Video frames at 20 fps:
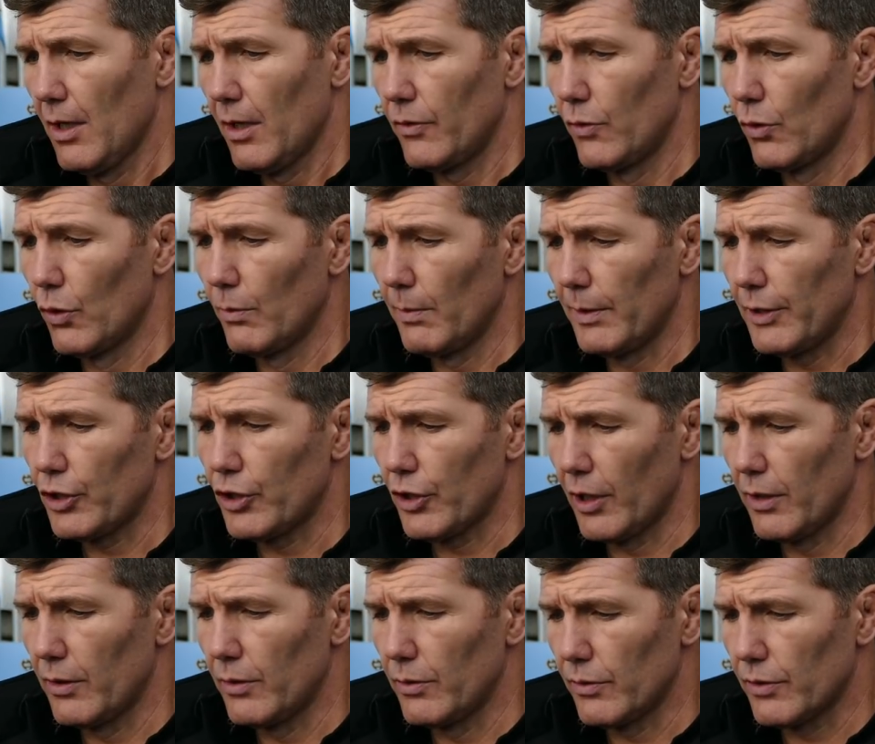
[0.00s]
normally
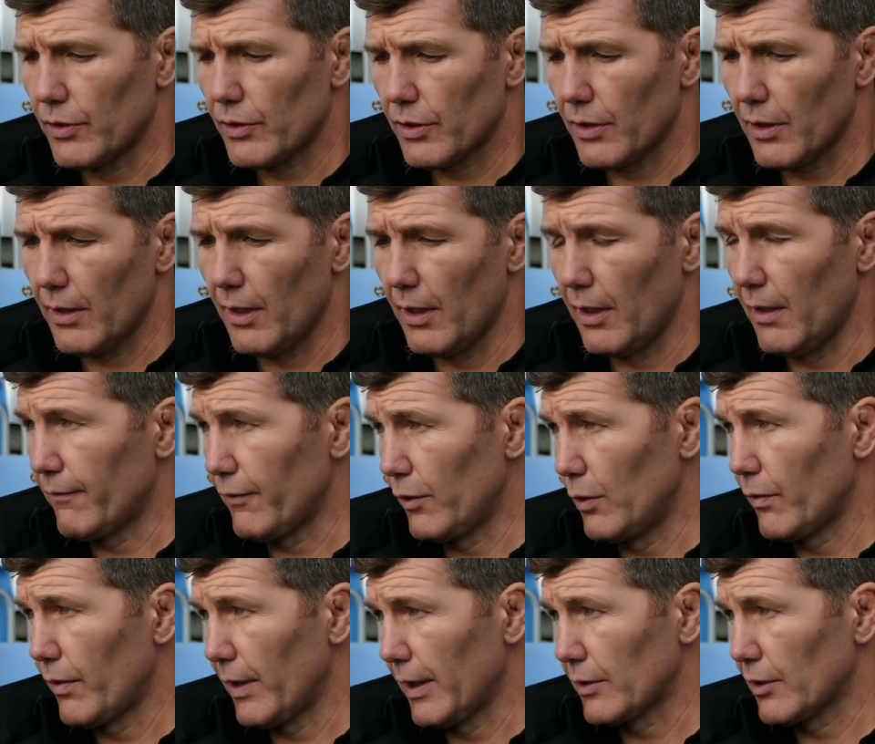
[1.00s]
shows a
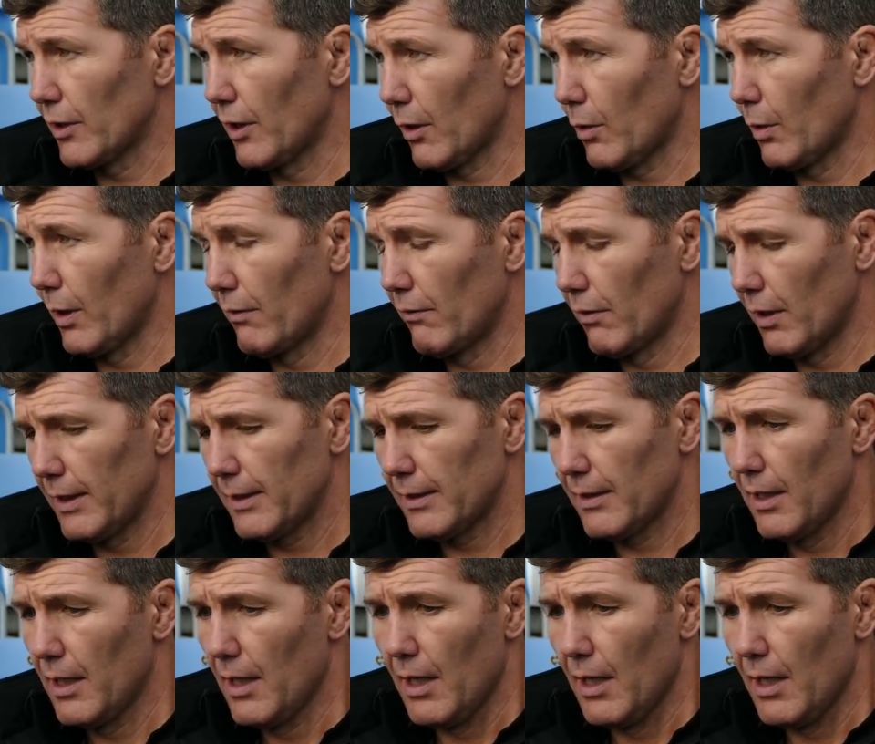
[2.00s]
few things aren't quite right.